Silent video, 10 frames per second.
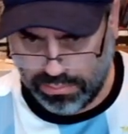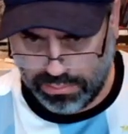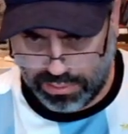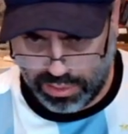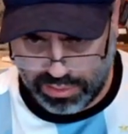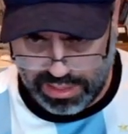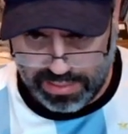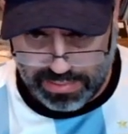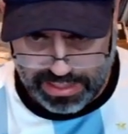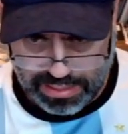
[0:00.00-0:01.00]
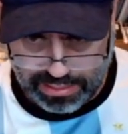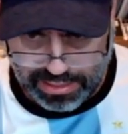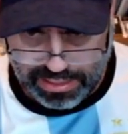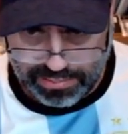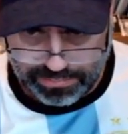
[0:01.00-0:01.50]
search eBay
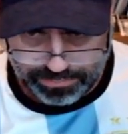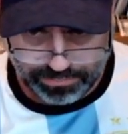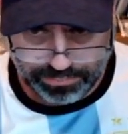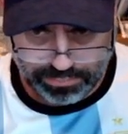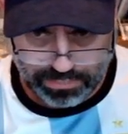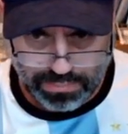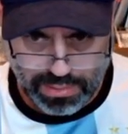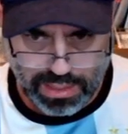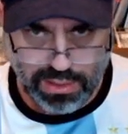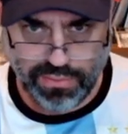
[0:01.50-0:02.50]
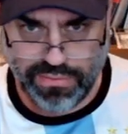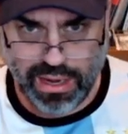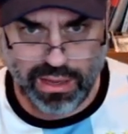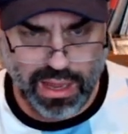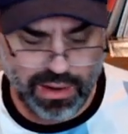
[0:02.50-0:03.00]
Italy. You'll find
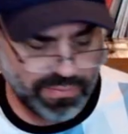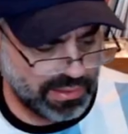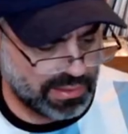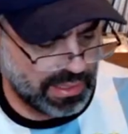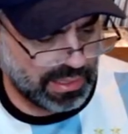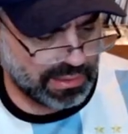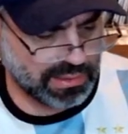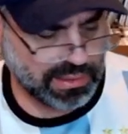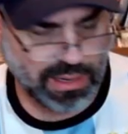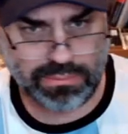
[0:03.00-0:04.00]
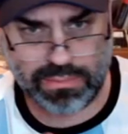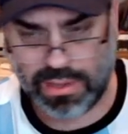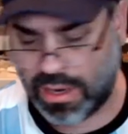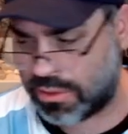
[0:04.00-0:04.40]
a lot of these things. I'm not